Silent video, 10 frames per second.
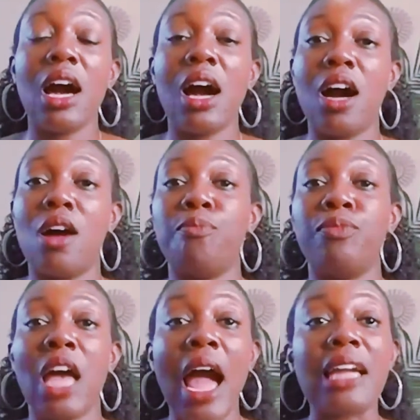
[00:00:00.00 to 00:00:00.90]
Um,
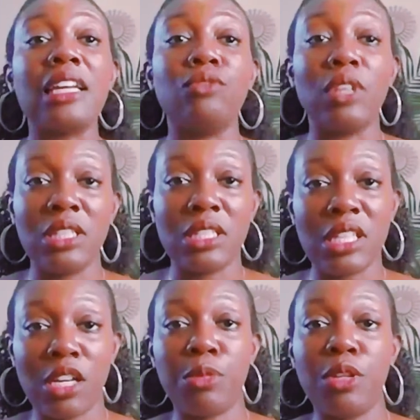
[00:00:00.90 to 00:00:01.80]
I can run this
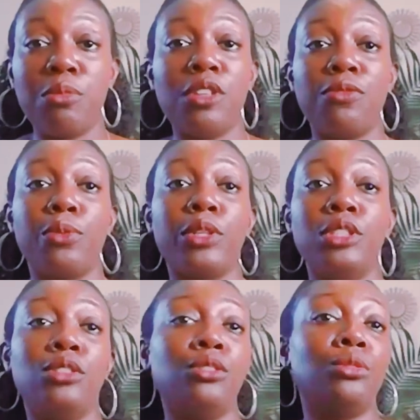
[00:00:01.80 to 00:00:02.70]
Airbnb for
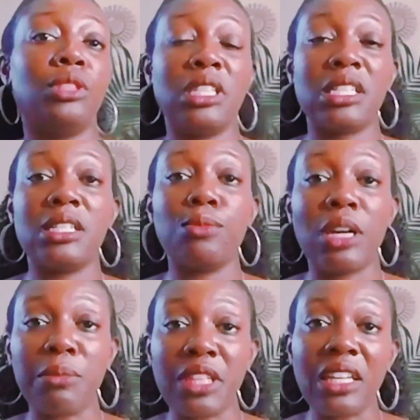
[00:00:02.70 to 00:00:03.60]
you. This is what
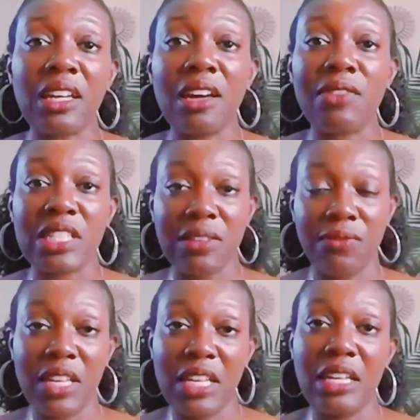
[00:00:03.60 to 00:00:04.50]
I'm thinking of as a
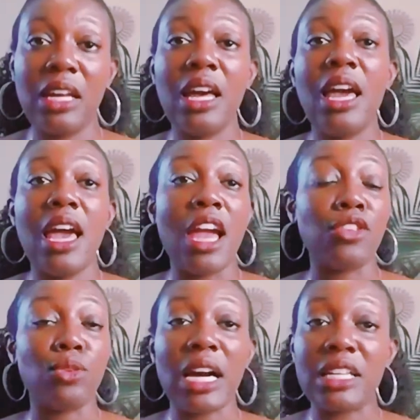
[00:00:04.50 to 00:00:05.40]
fee. And
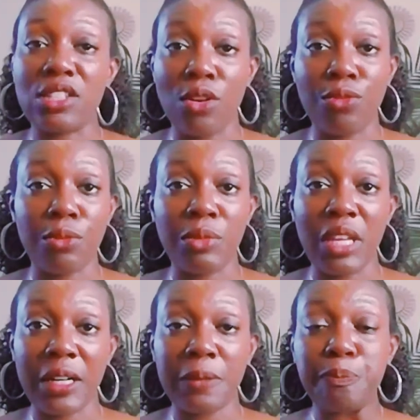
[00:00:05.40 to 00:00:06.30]
you guys go from
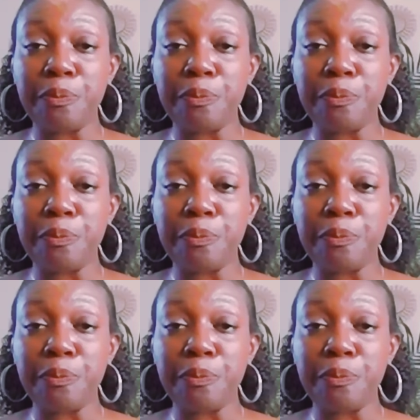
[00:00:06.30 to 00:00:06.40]
there.